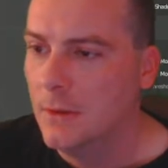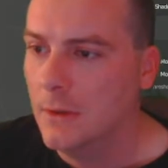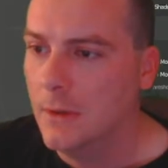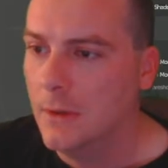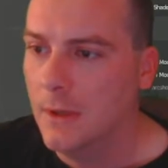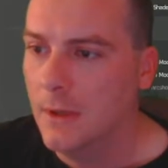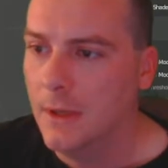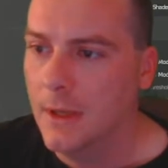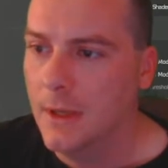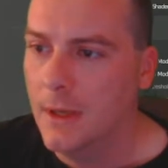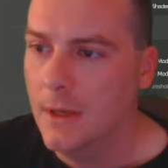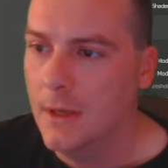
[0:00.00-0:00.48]

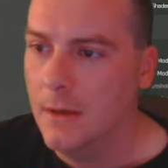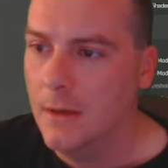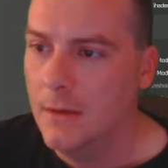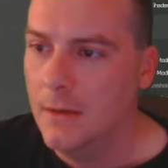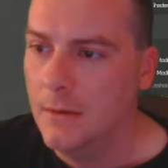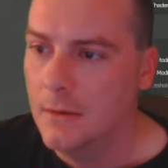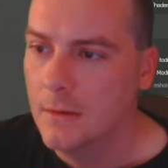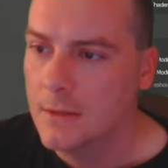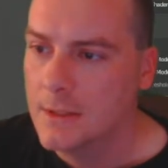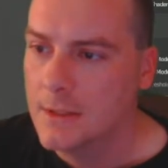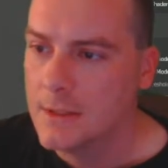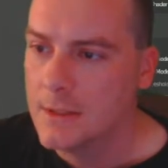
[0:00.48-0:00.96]
Okay,
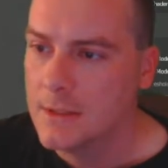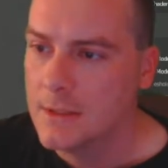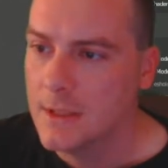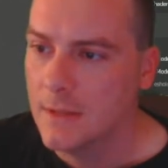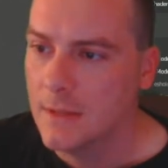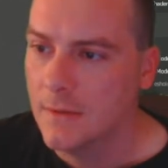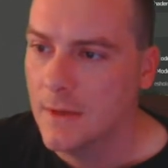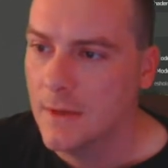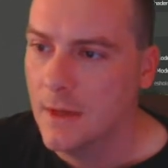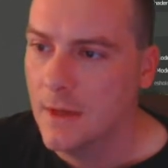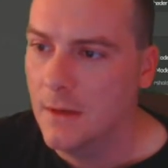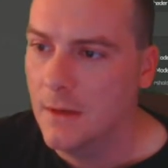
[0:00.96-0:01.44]
just
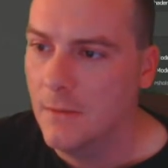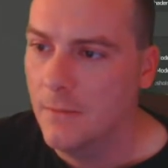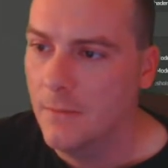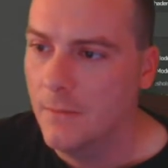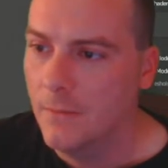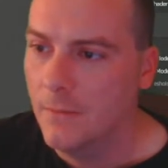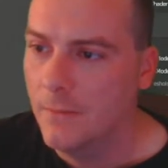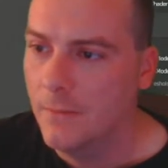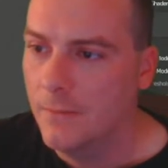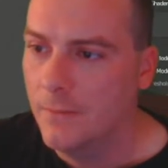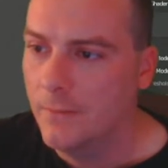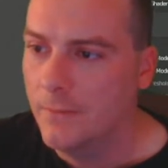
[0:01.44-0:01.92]
like that.
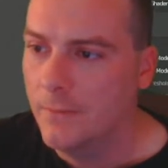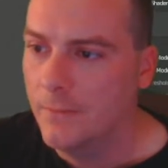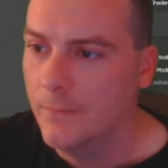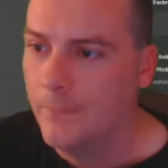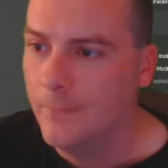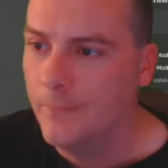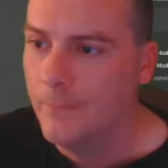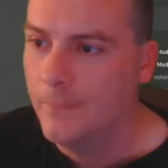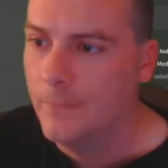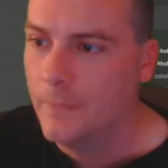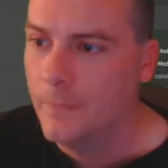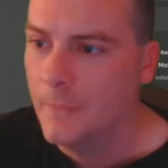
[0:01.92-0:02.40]

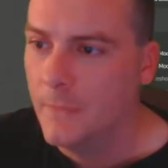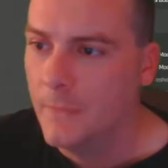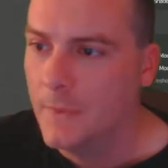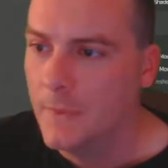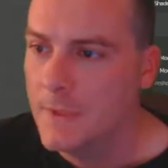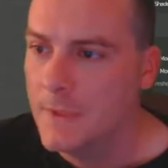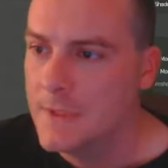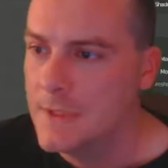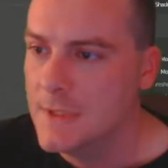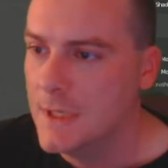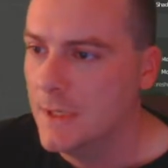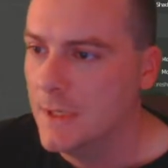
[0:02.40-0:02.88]

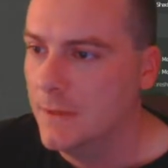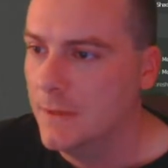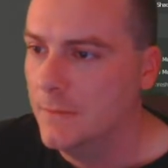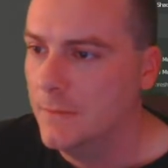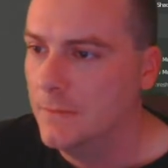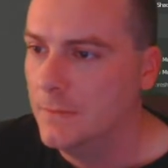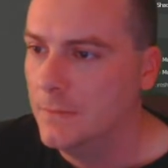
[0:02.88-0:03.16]
Done.